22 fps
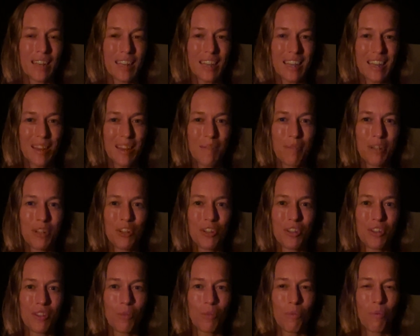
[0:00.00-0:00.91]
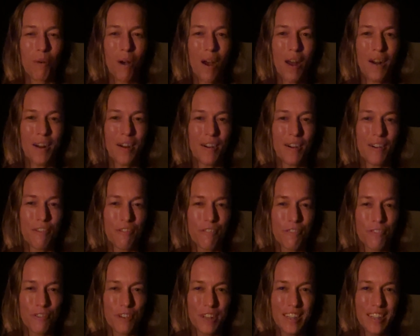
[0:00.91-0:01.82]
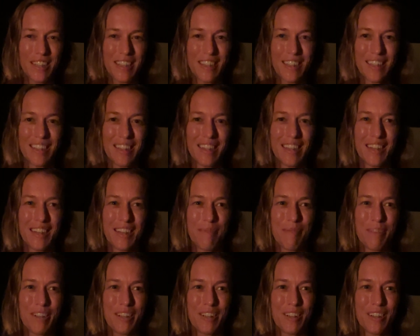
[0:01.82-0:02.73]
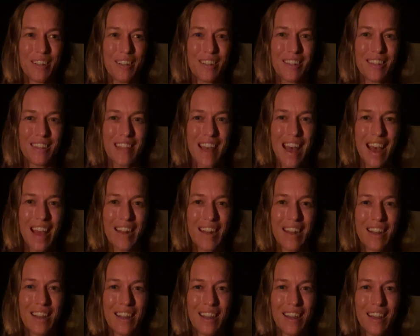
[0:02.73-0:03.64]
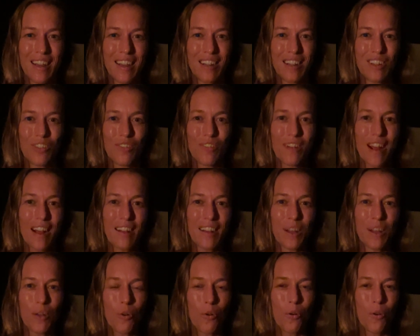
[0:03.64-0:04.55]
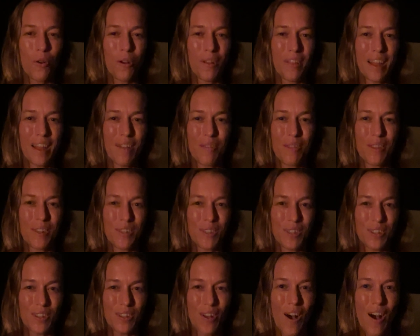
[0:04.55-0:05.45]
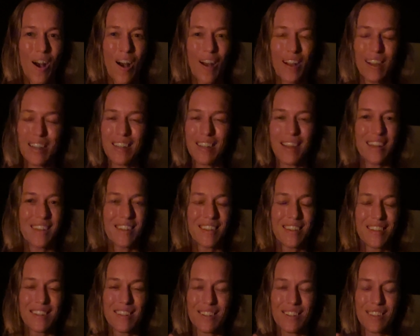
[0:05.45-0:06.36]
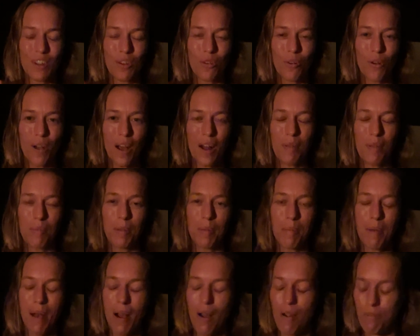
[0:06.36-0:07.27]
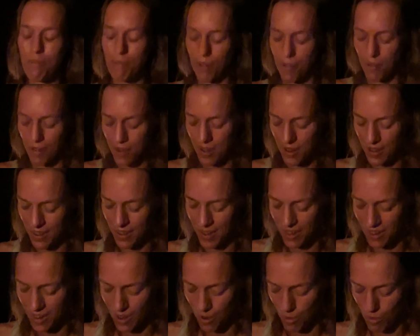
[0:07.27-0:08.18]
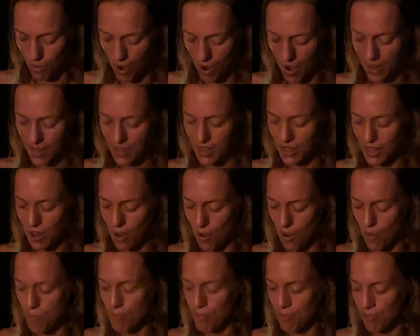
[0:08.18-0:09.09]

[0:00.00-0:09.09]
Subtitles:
the water freezes in images that directly correlate with the song. It's just incredibly powerful work. So,